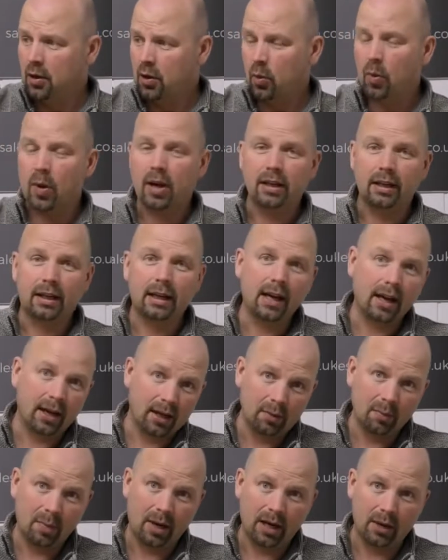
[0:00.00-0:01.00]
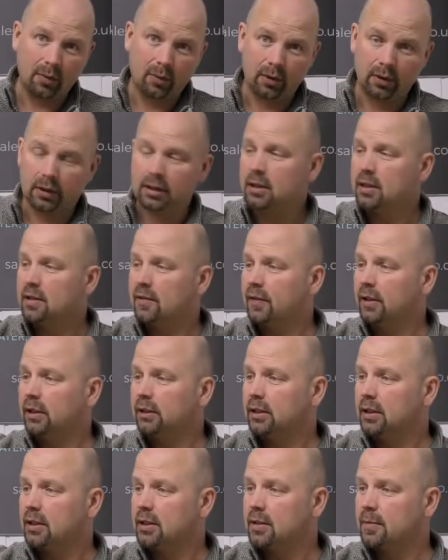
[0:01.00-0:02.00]
where you can buy one of these
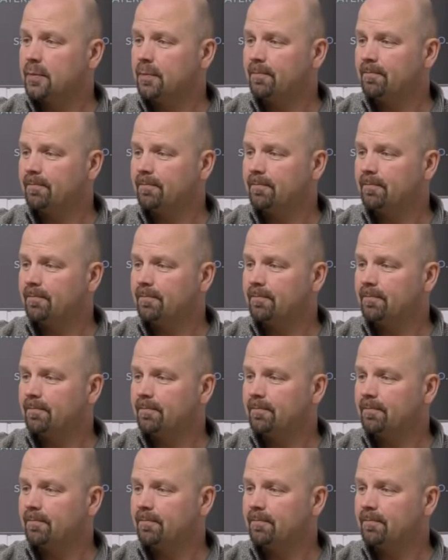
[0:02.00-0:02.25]
filters.